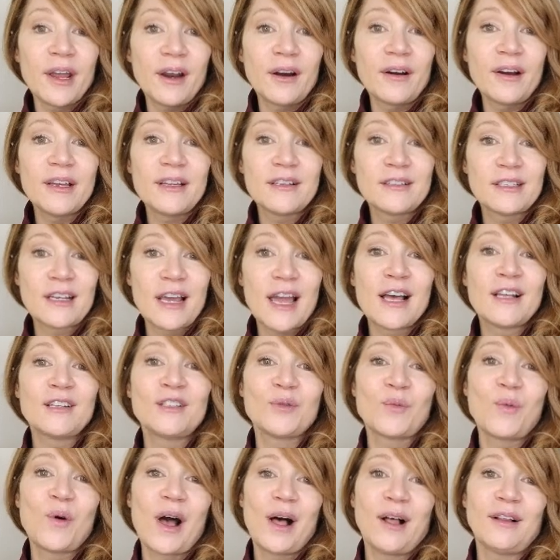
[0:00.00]
areas
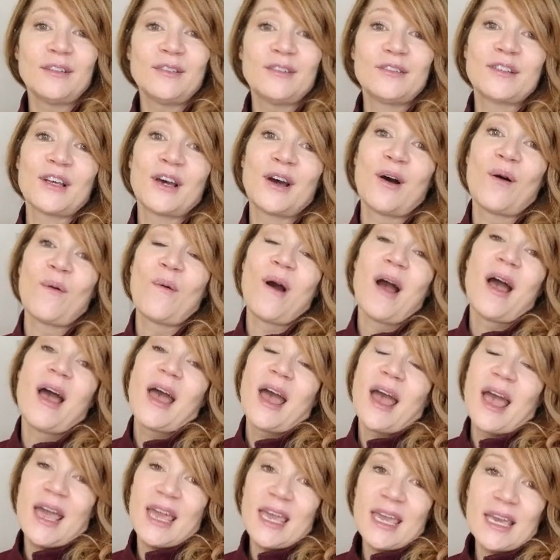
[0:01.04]
as well. So
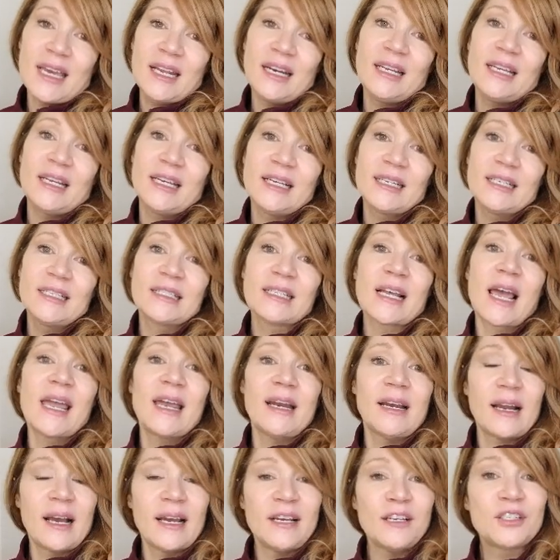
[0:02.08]
it is a
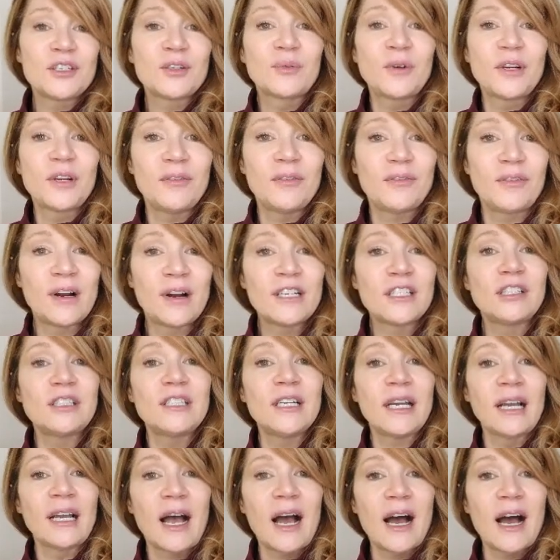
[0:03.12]
nice,
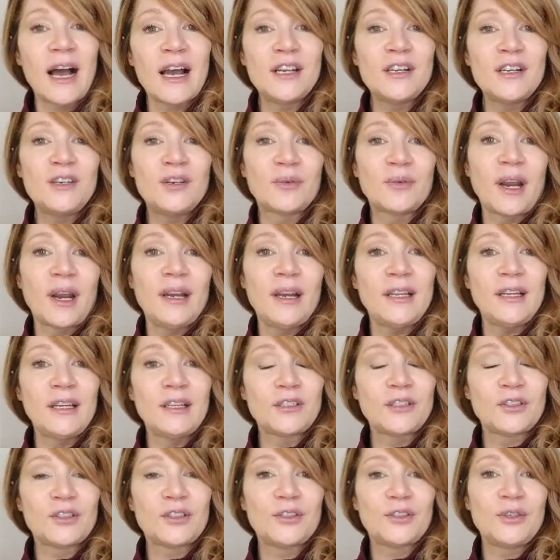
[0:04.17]
refreshing,
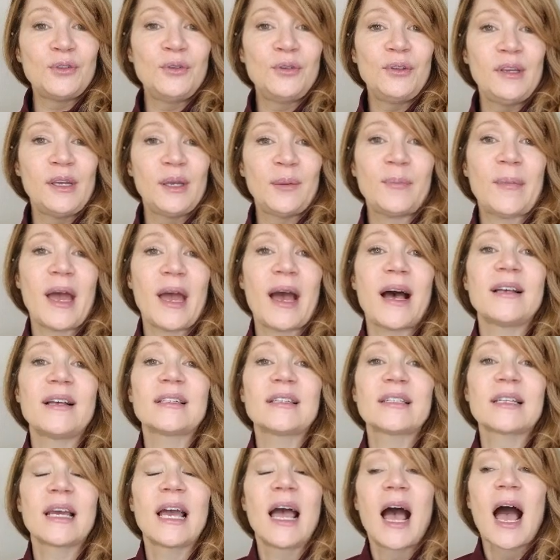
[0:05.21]
hydrating, soothing
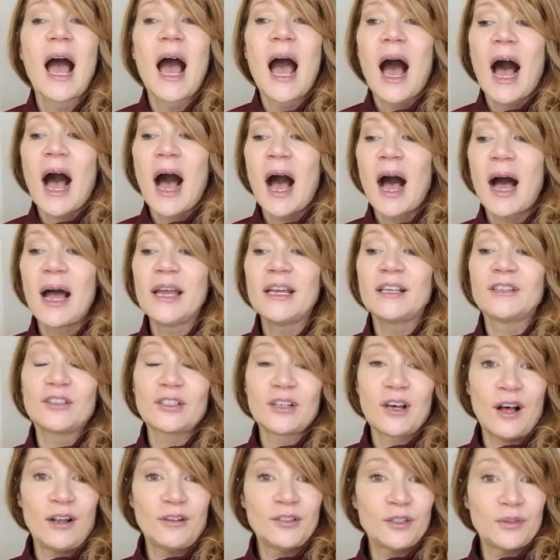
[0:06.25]
mask. It's
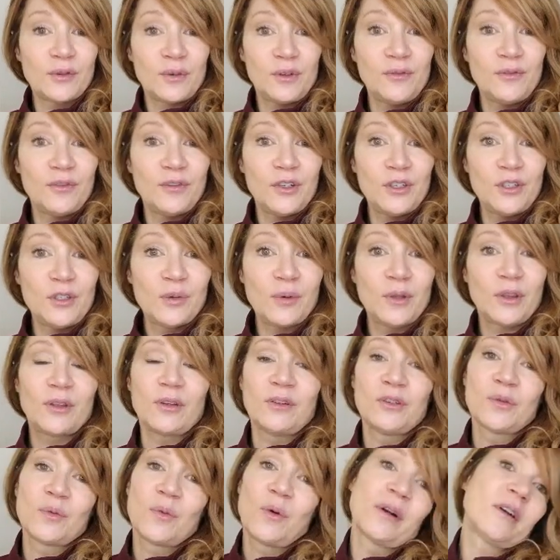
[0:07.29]
also infused with
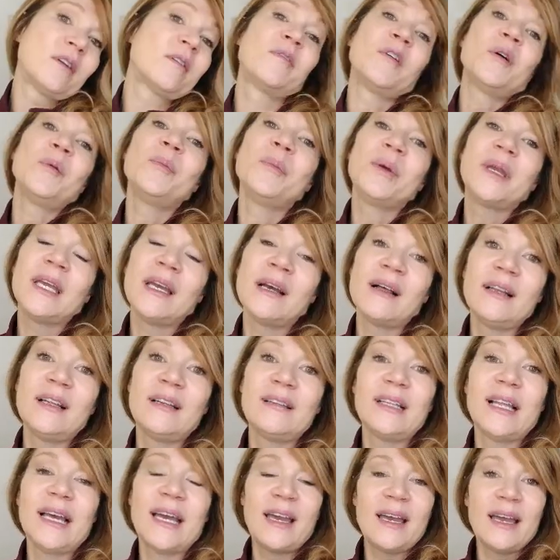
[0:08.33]
those wonderful
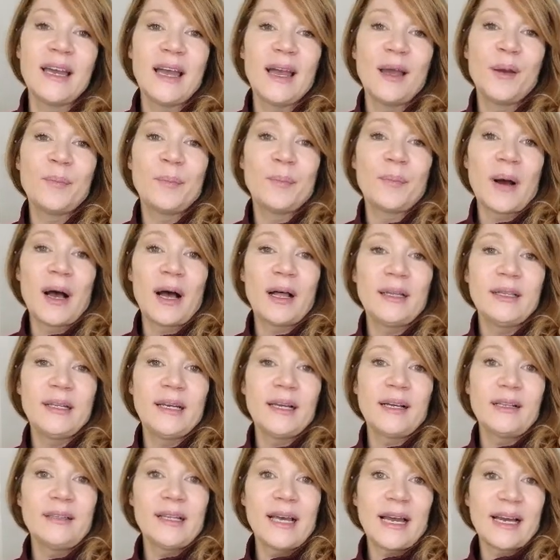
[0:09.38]
PLA
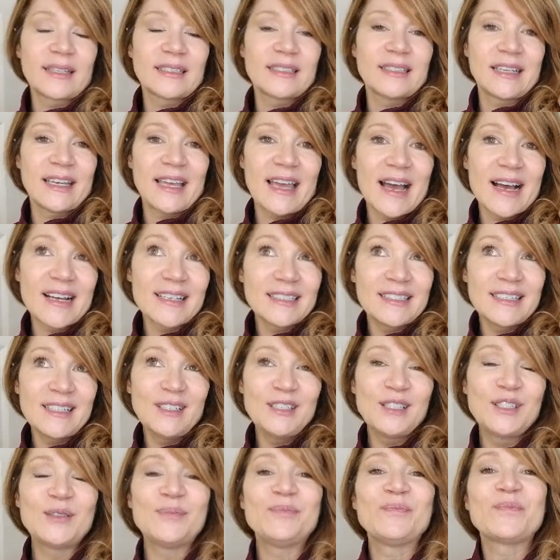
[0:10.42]
polylactic
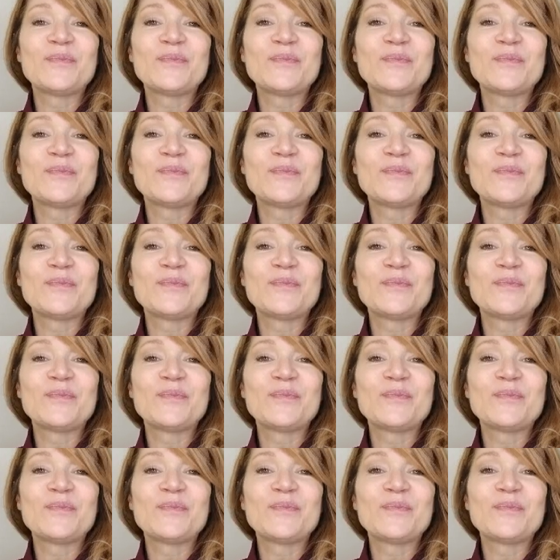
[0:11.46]
acids,